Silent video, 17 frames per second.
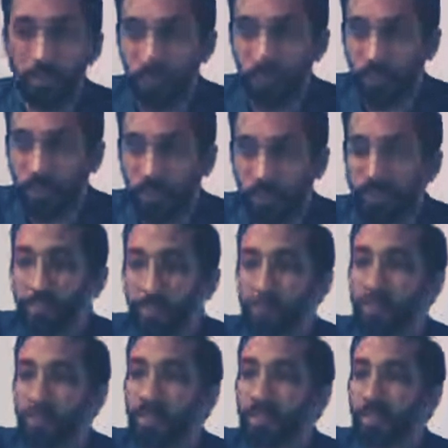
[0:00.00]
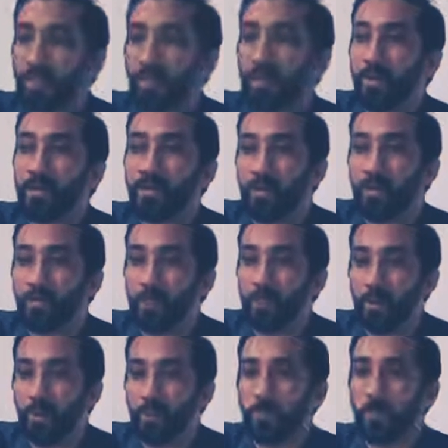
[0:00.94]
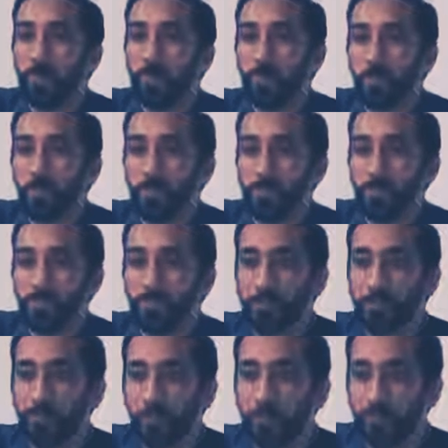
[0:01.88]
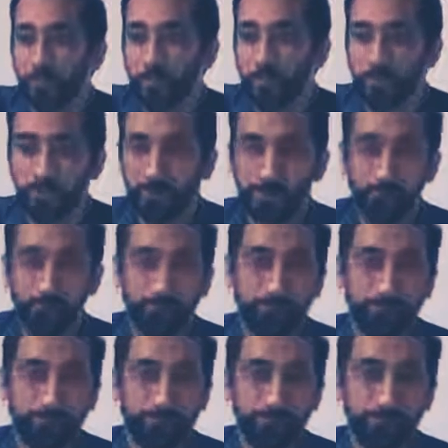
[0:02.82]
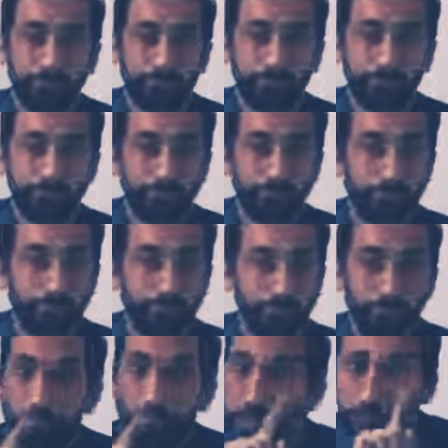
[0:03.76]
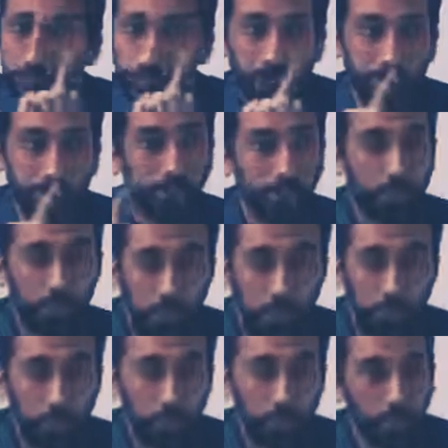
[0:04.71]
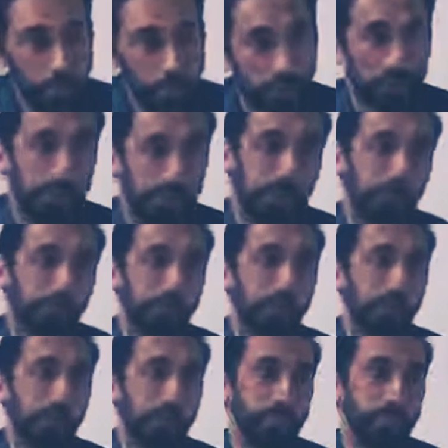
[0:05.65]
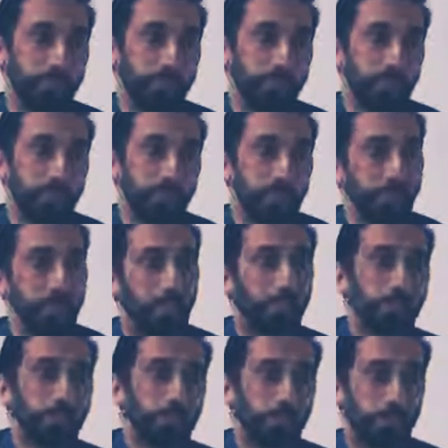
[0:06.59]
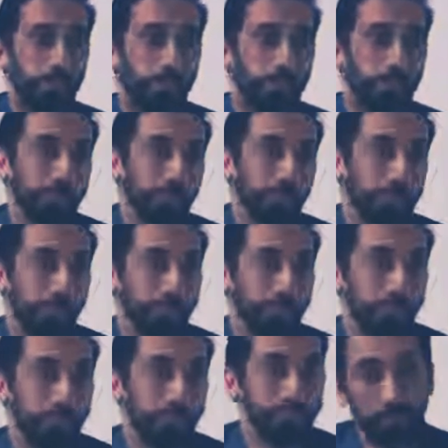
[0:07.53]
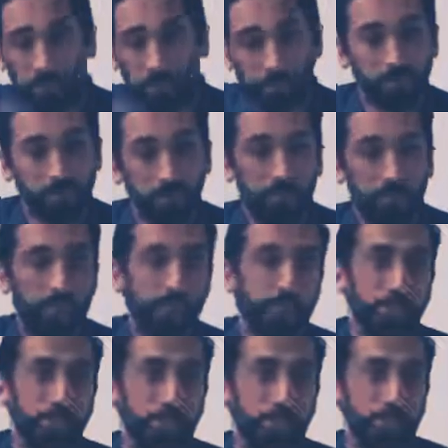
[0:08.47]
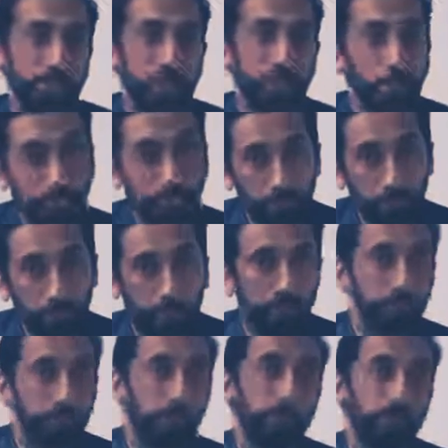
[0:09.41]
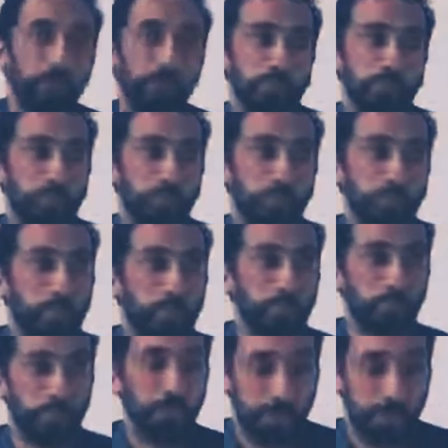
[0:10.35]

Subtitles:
You know why? Because among them there are people who still seek forgiveness. Just because there are some people who still seek forgiveness, Allah wouldn't destroy some people, the entire nation. Become people of istighfar.